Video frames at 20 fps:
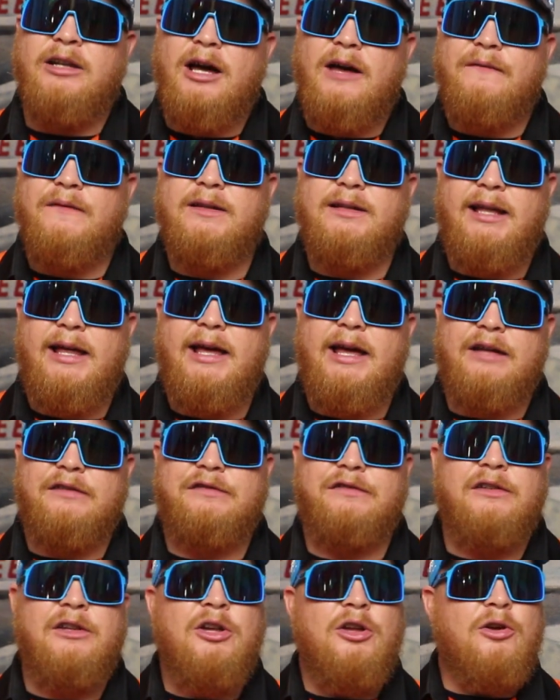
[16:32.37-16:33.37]

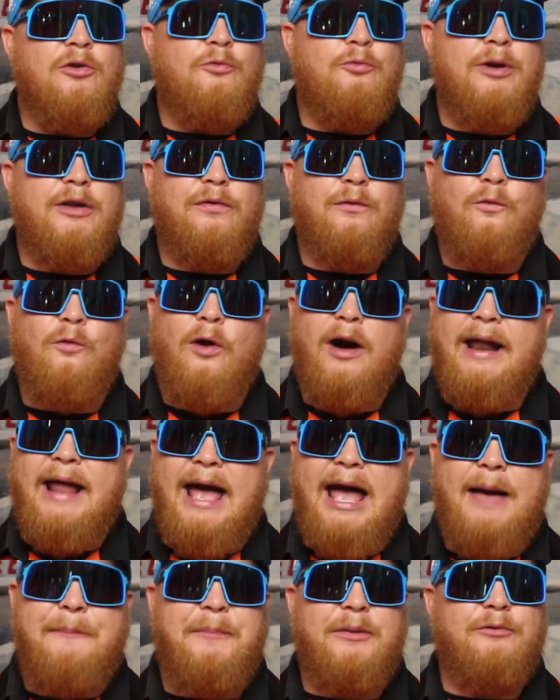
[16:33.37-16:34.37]
Nonetheless, with what
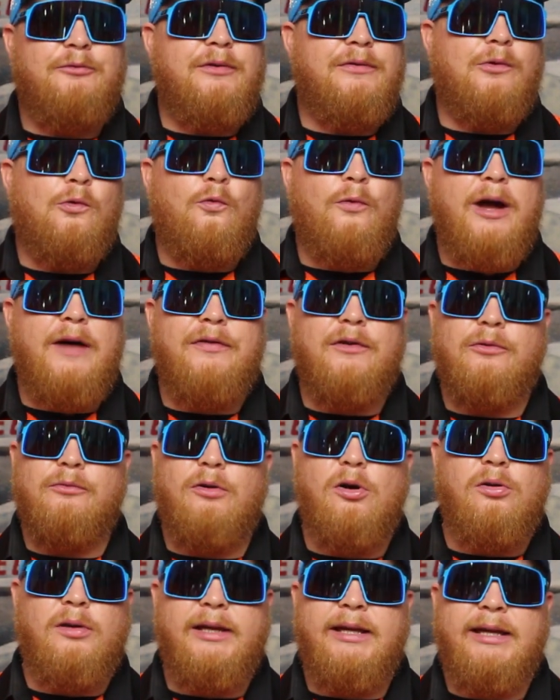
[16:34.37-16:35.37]
happened, with the weather
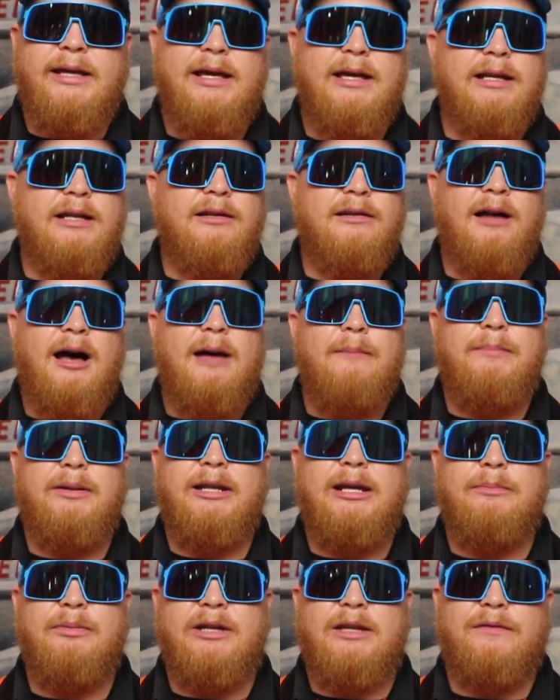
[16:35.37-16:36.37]
rolling in and not
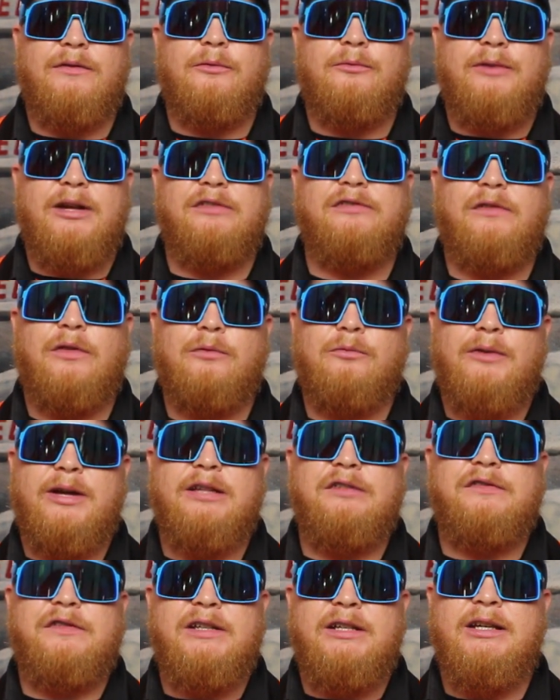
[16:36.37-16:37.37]
being able to get the rest of the
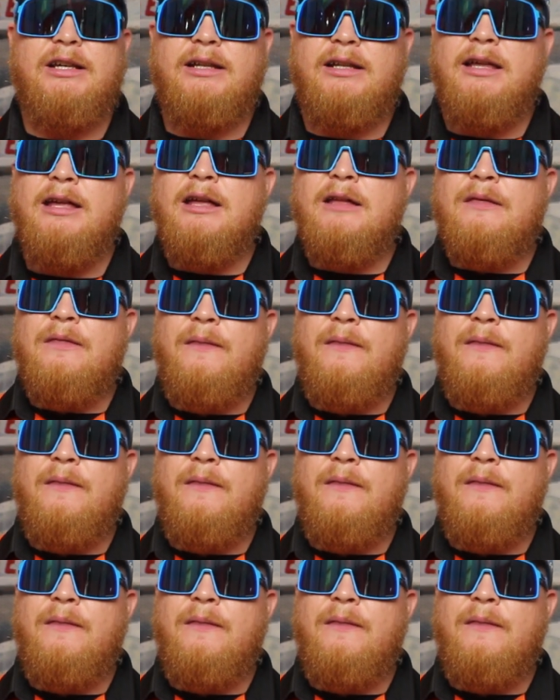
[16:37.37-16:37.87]
race in,